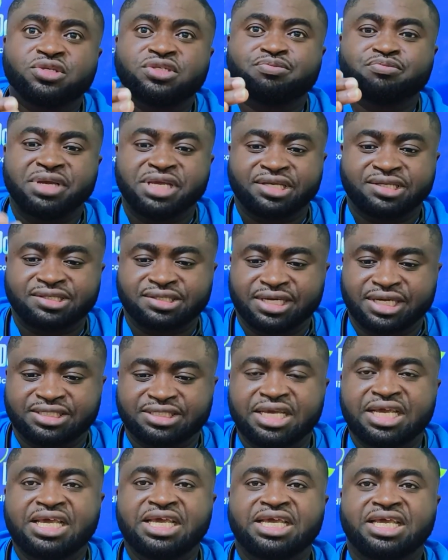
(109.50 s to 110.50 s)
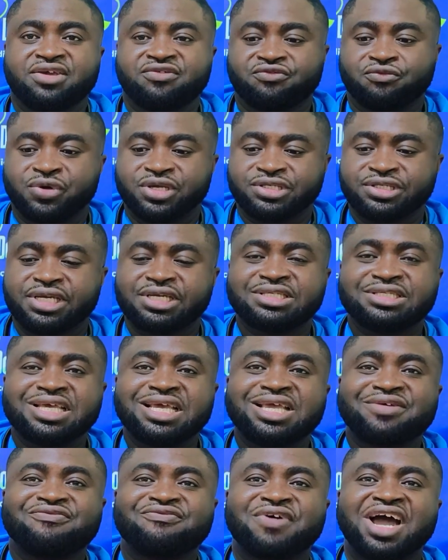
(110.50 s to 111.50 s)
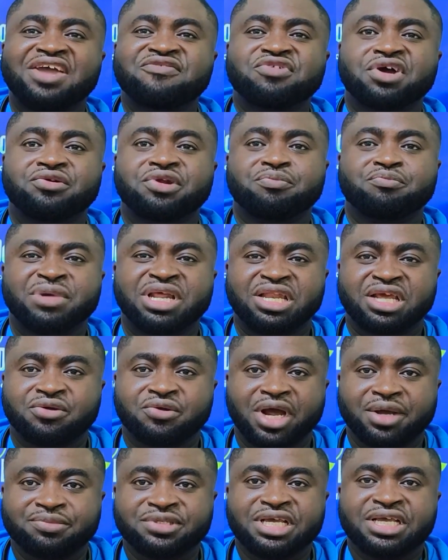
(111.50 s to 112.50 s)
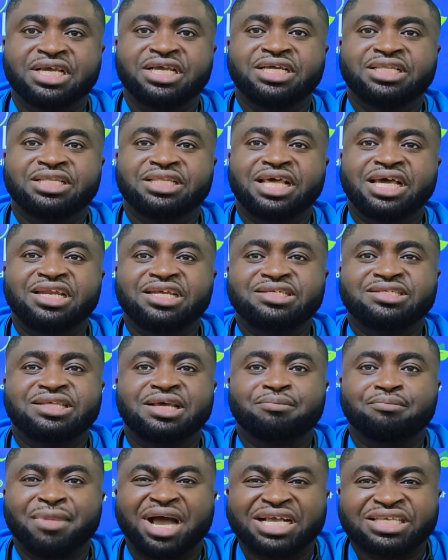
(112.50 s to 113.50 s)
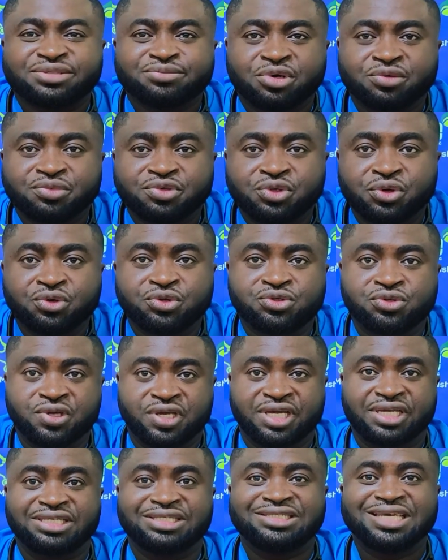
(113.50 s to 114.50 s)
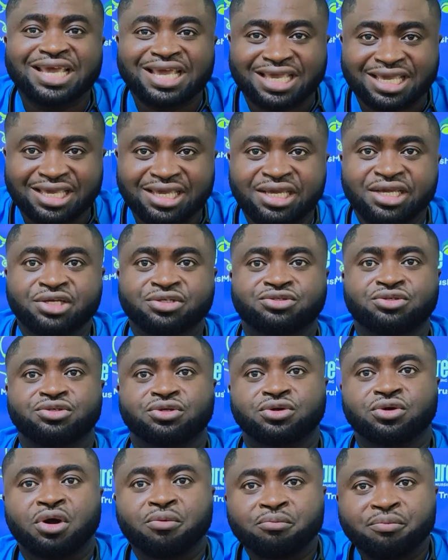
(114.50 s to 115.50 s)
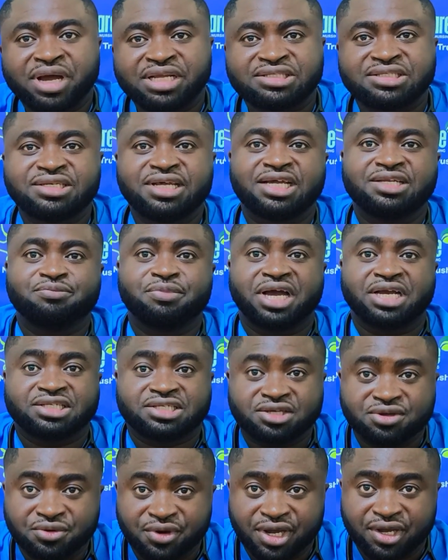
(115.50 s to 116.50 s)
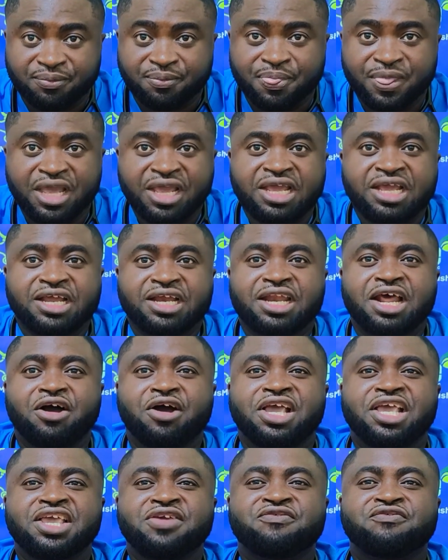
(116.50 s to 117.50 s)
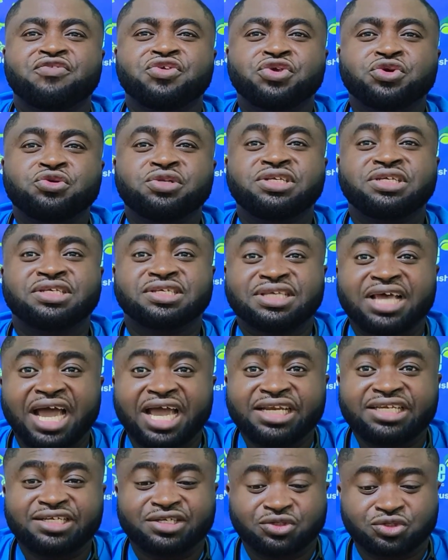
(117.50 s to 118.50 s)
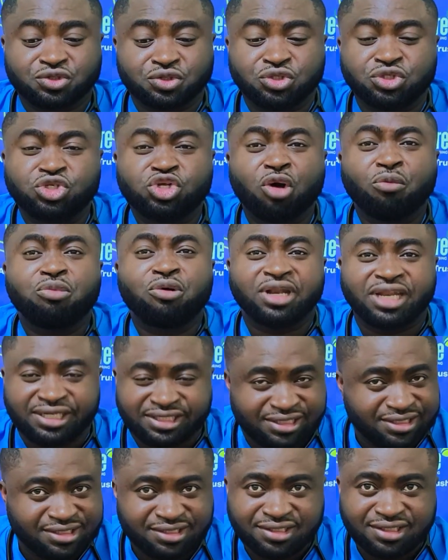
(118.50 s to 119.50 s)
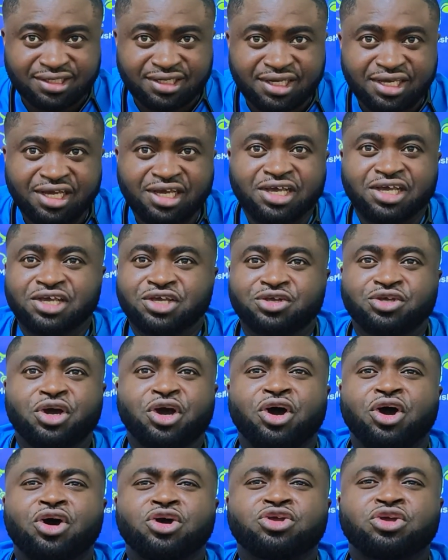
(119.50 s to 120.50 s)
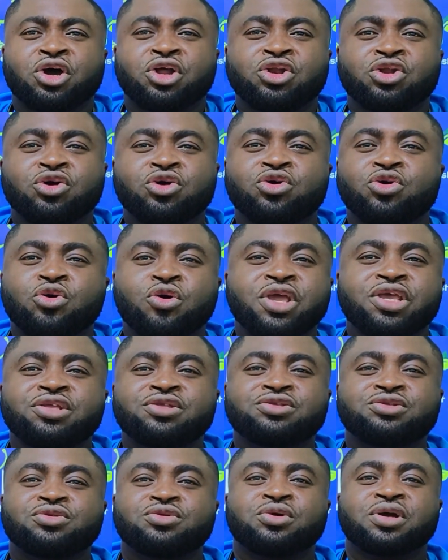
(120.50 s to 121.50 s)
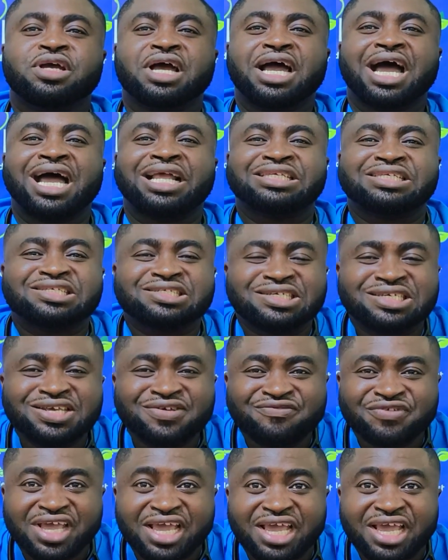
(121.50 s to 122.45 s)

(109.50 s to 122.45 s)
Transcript: means that if we say take 500 milligrams, that is the maximum dose you can take to combat that bacteria. Now, if you decide to double it, you're not going to achieve